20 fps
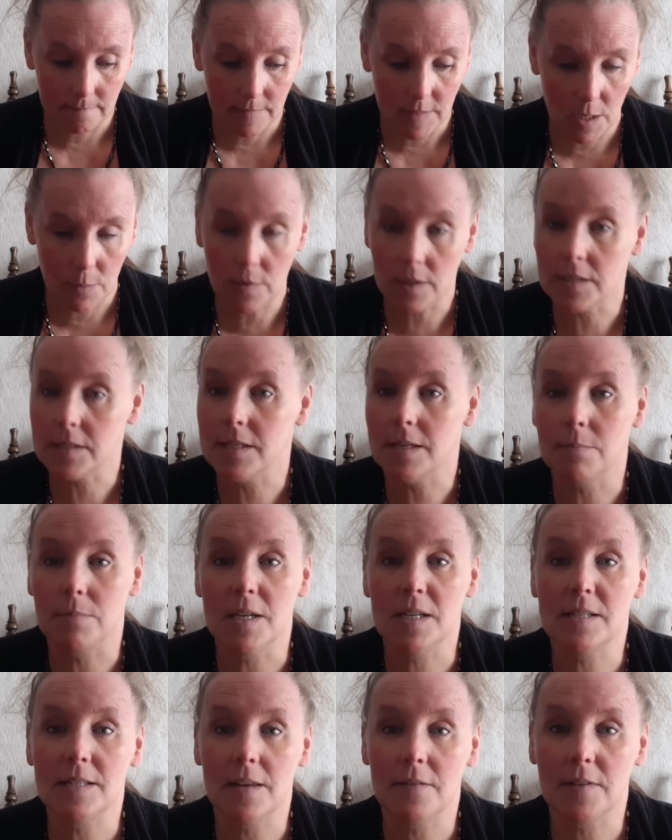I want to say
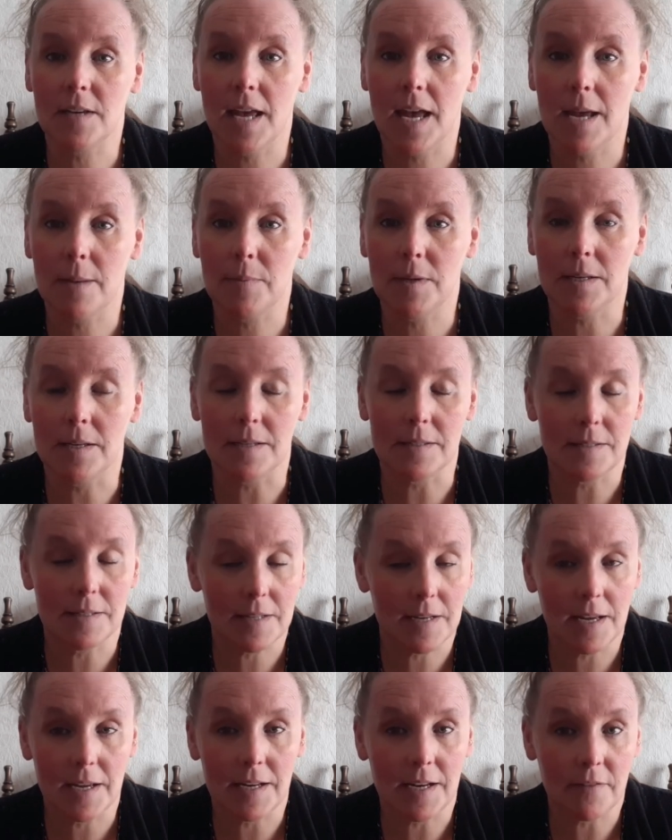peace, love, and happiness
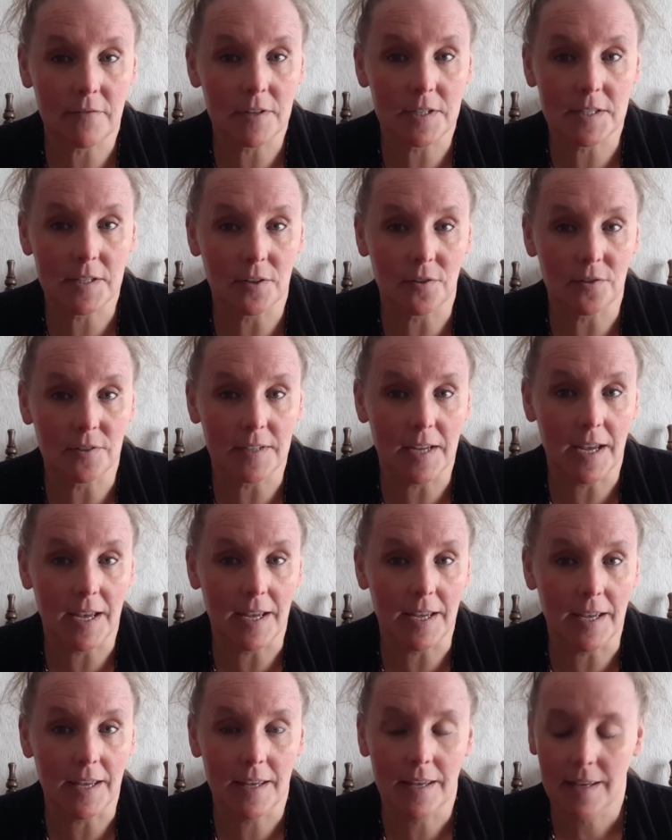today and every single
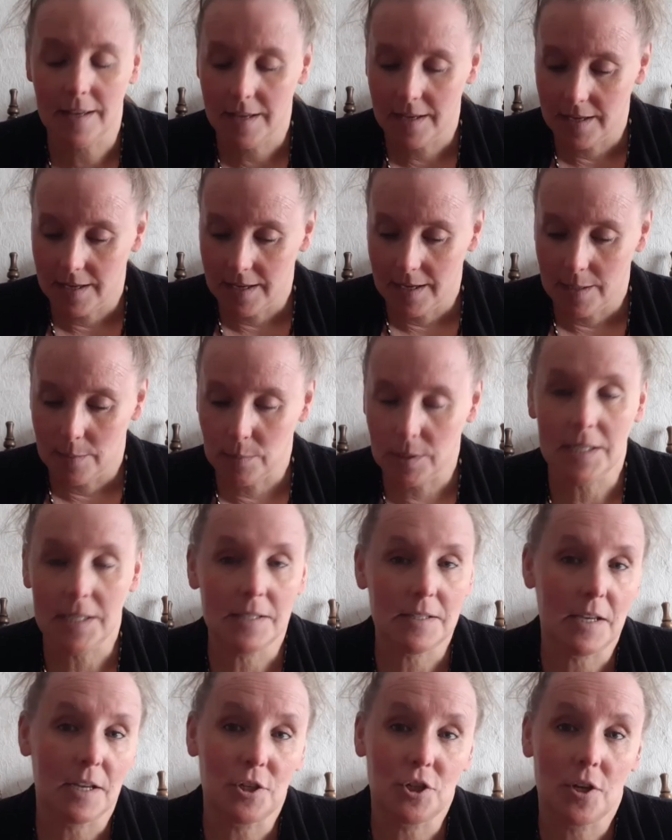day. Please
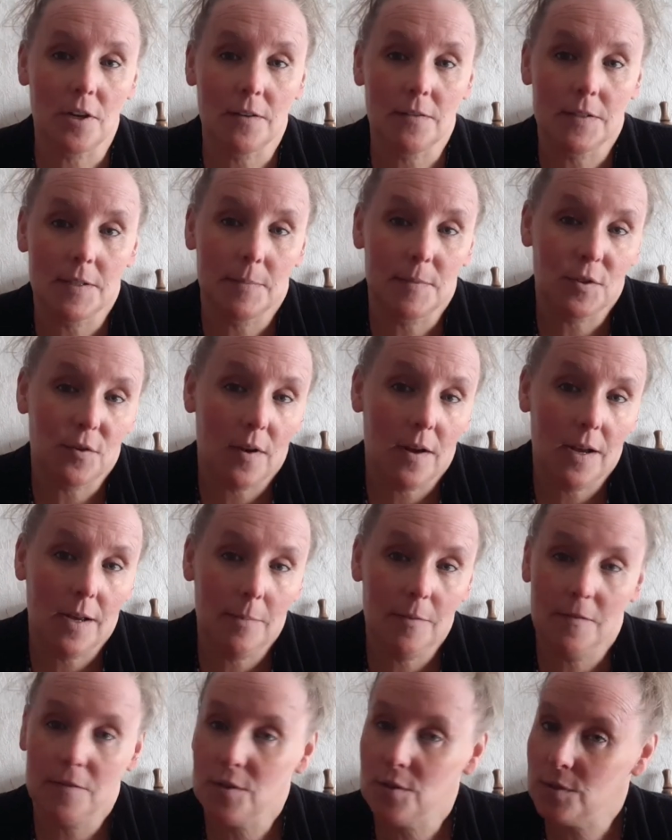like, share, and subscribe
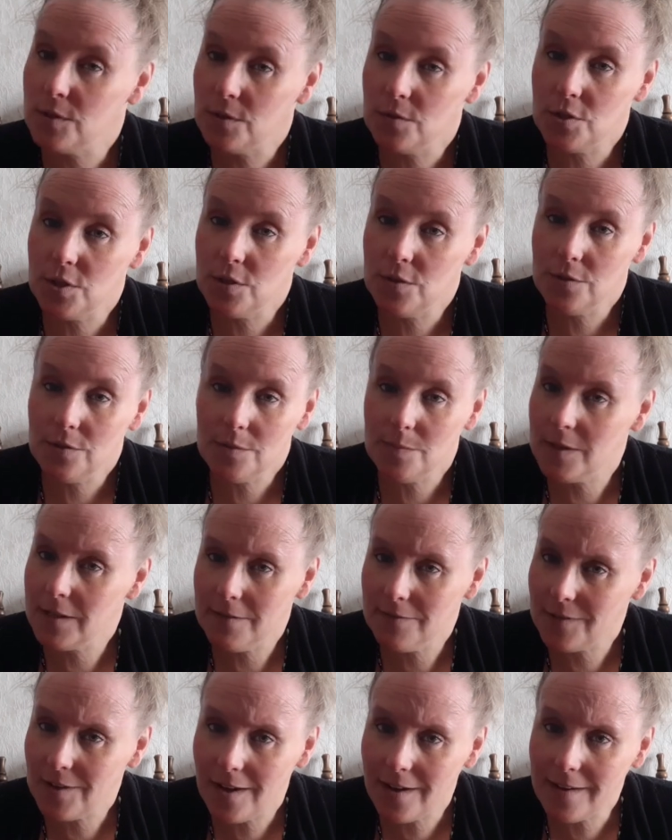if you so choose, but
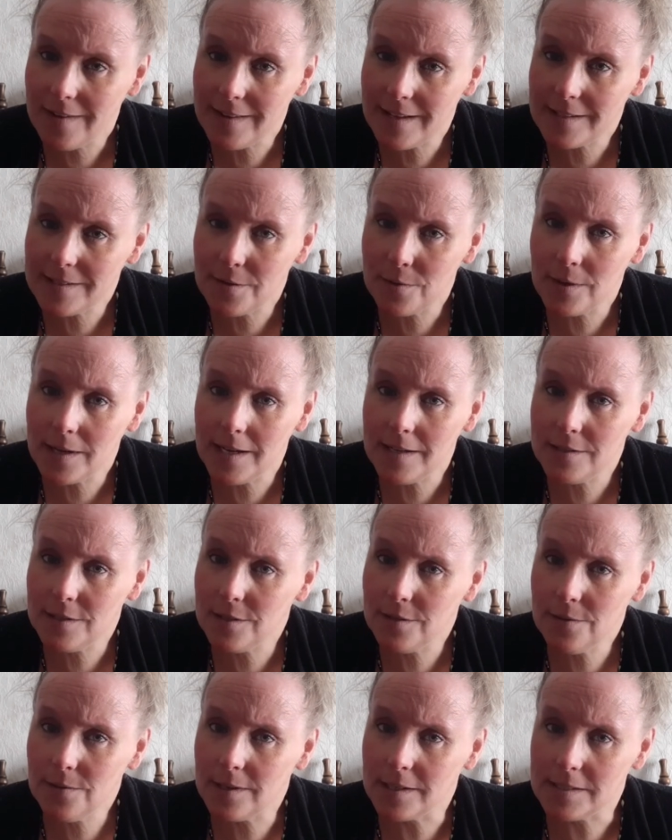if not, that's okay
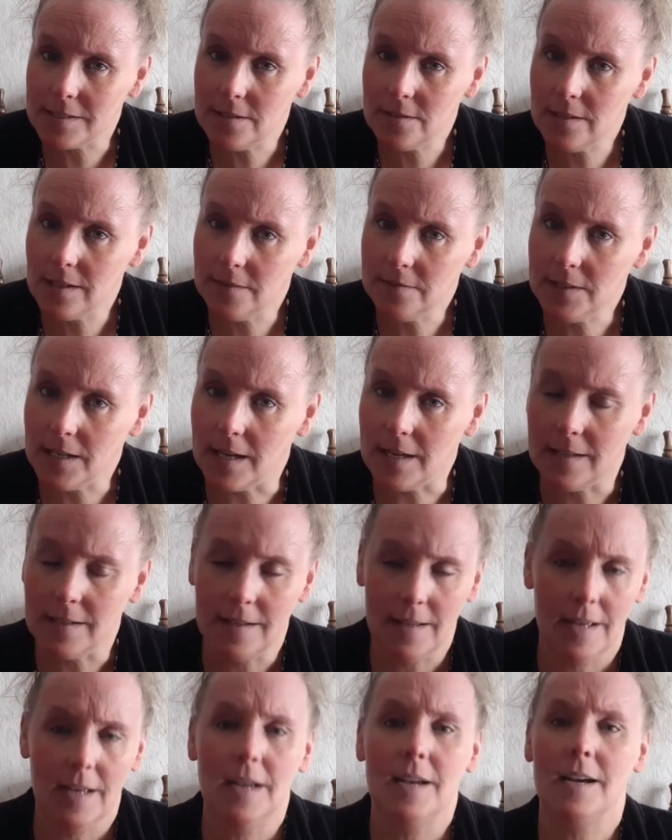too. I still love you.
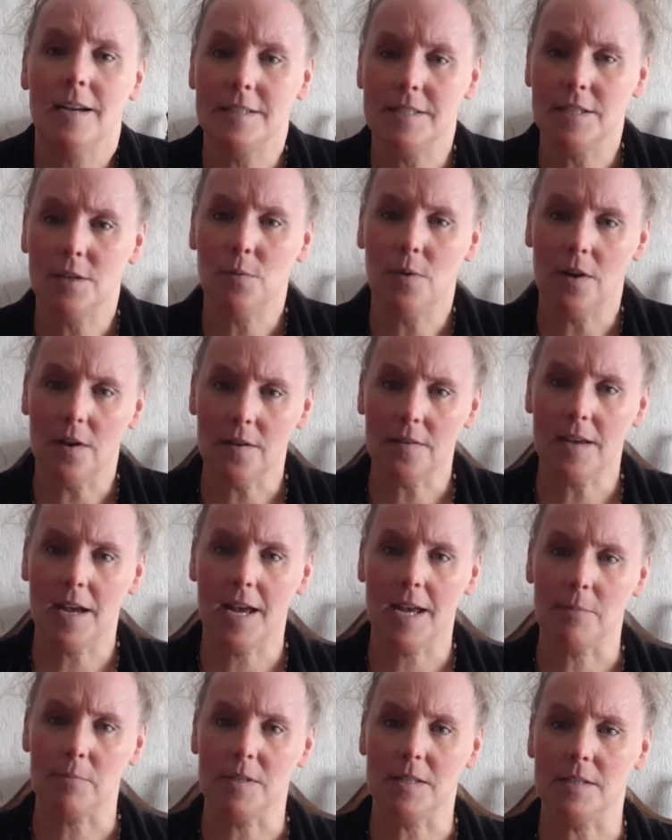I still want all the
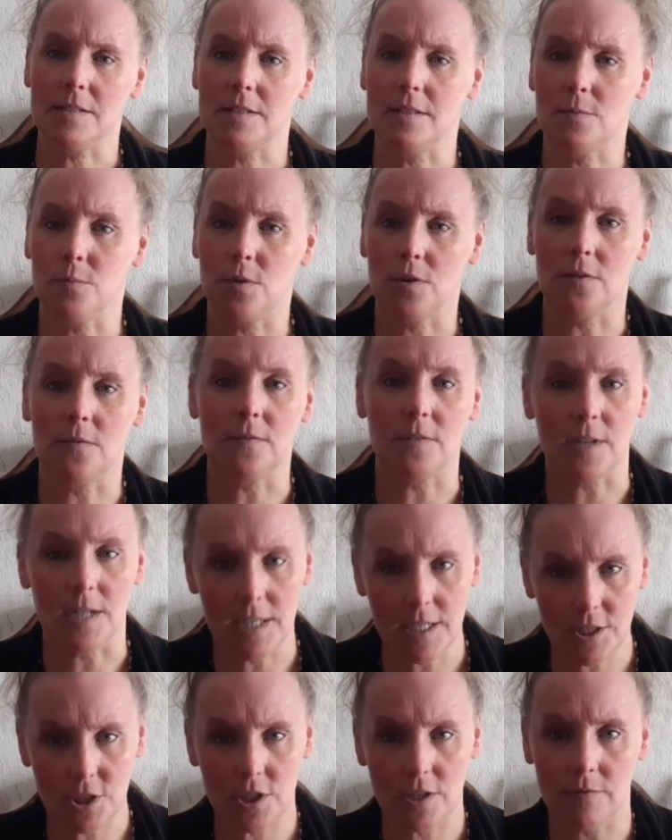happiness in the world for
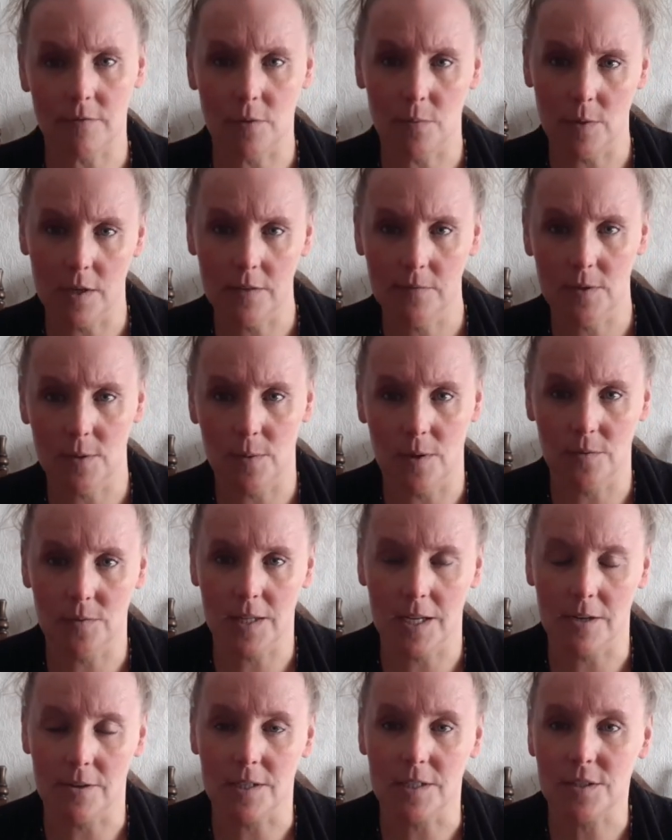each and every one of you out
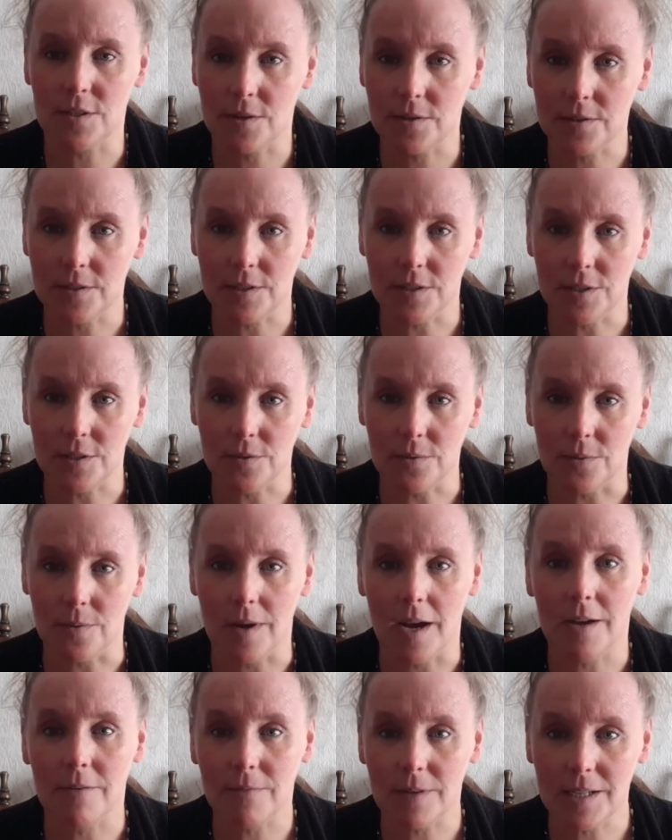there. I certainly do.
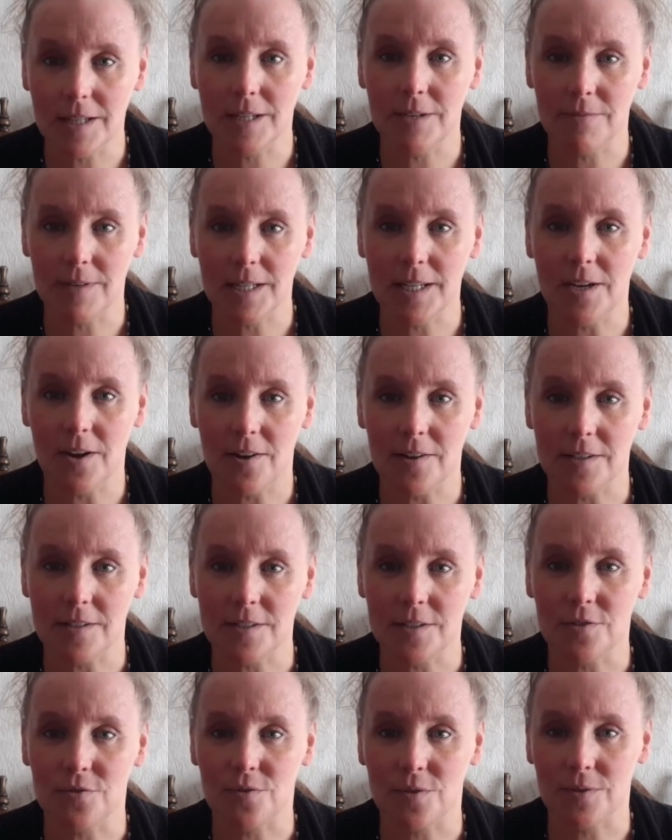I really, really honest
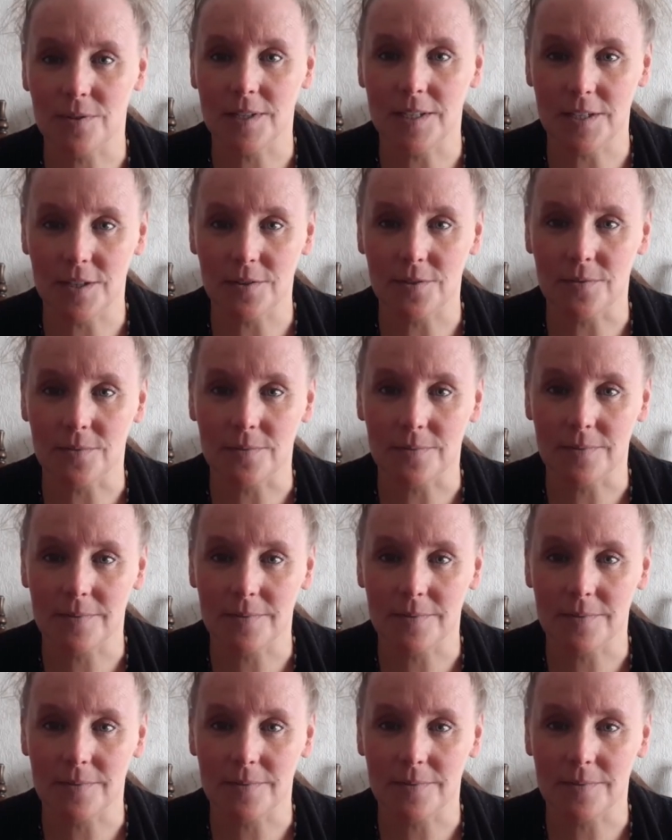and truly do.